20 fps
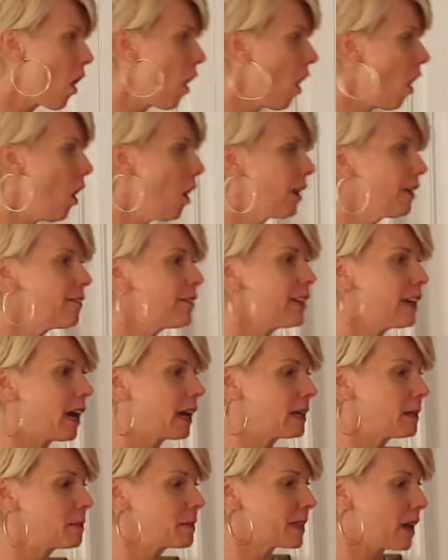All of the
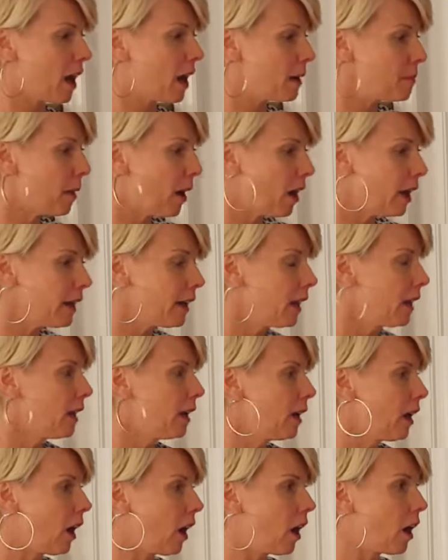items I bought
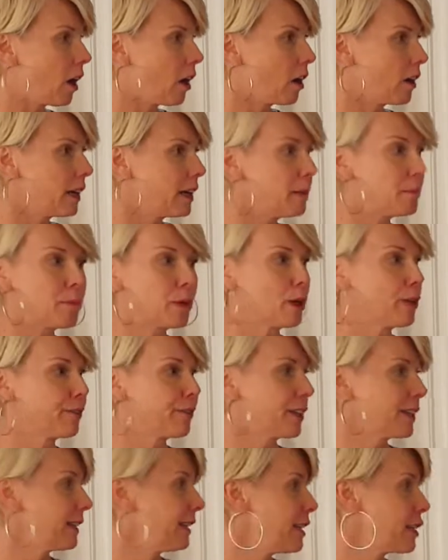are in
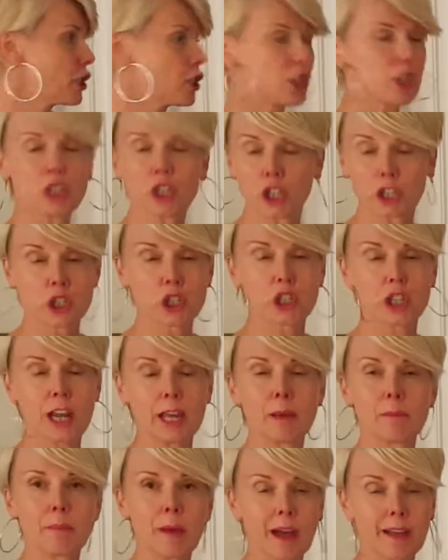perfectly good
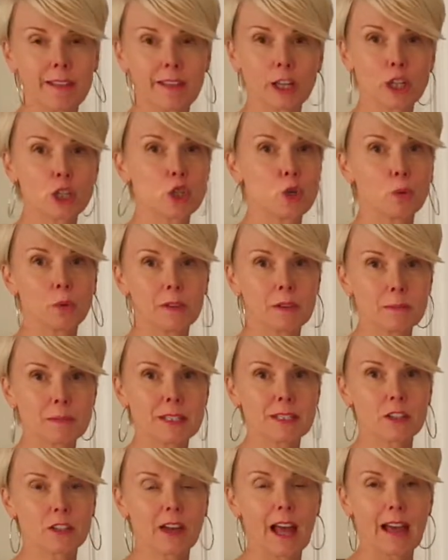shape. I think two of them
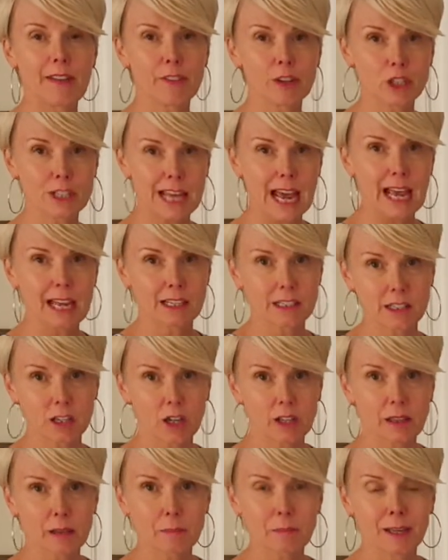still had their tags
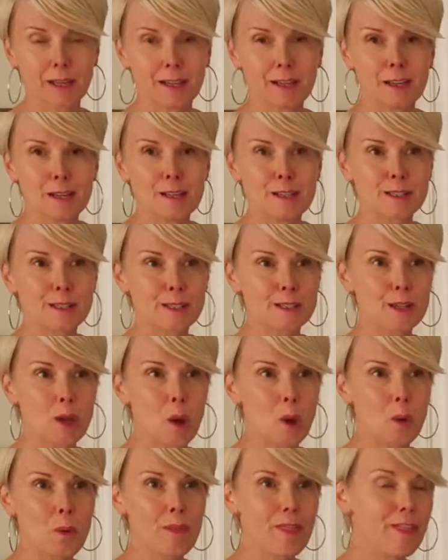on them.
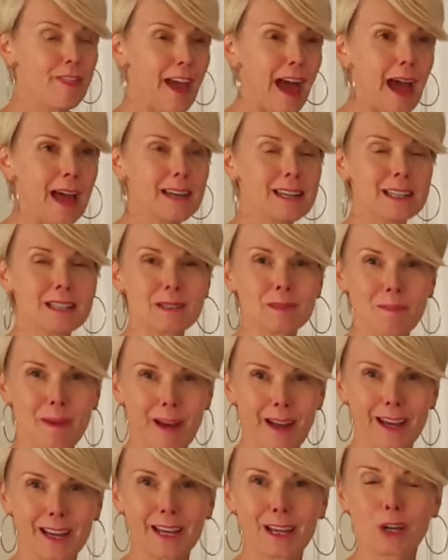So that is
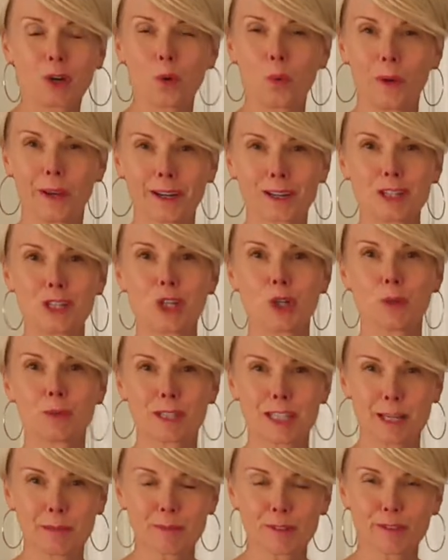my quick two
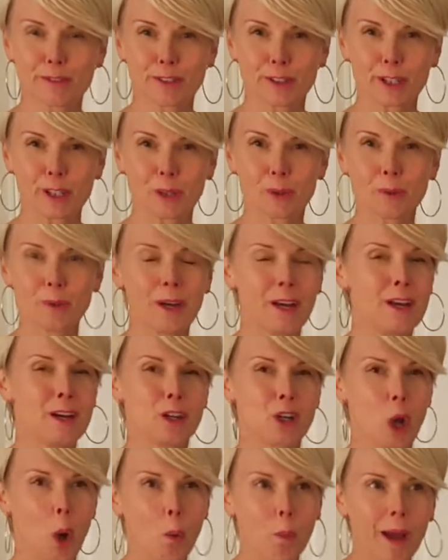tips for you.
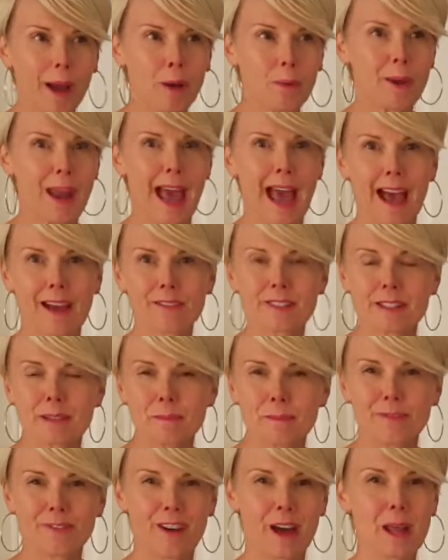Go out, have
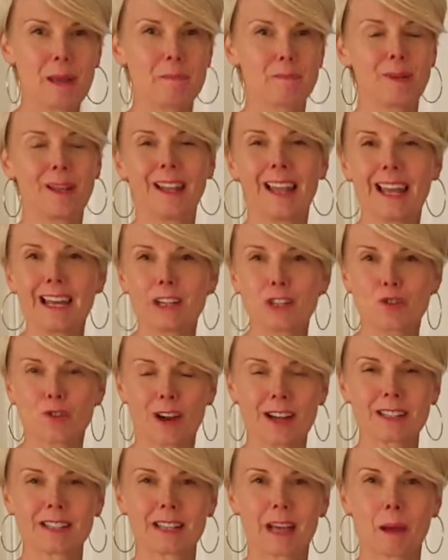some fun, play
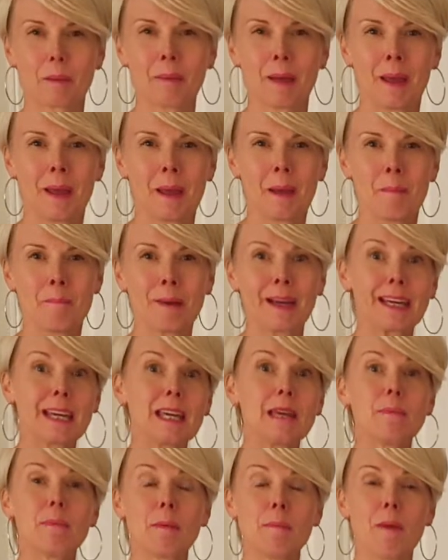dress up, but
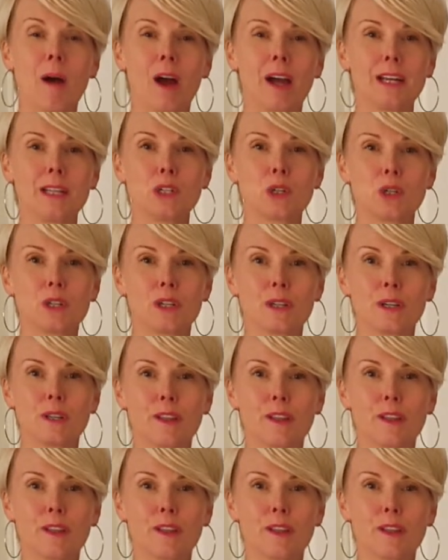keep in mind